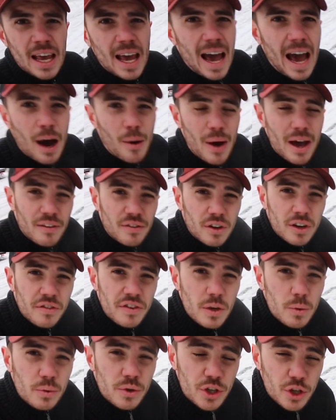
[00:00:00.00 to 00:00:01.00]
However, if
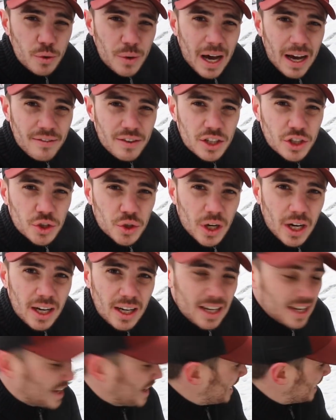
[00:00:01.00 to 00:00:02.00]
you do have a truck,
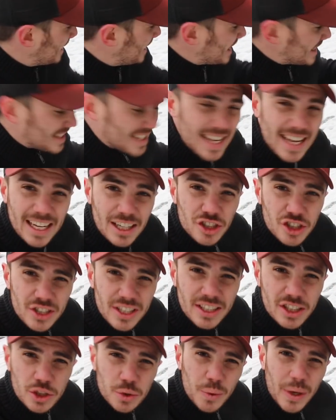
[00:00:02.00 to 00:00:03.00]
this hitch
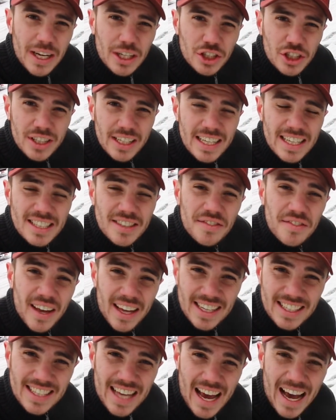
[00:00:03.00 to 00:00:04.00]
situation is
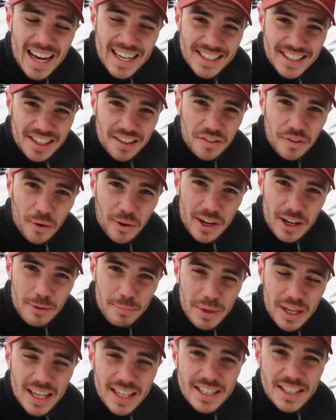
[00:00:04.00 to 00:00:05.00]
fantastic for you
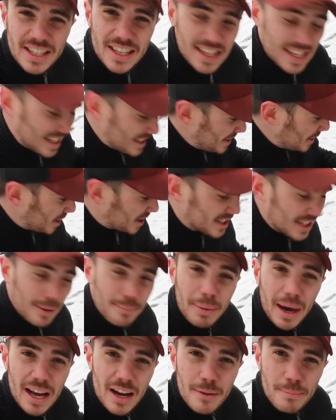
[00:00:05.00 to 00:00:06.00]
because this hooks up
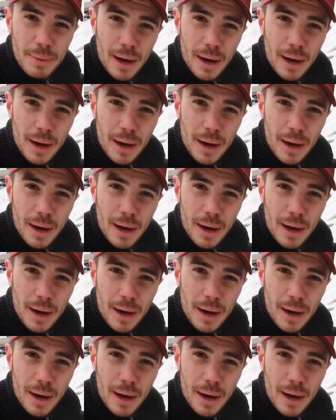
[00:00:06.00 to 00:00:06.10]
by your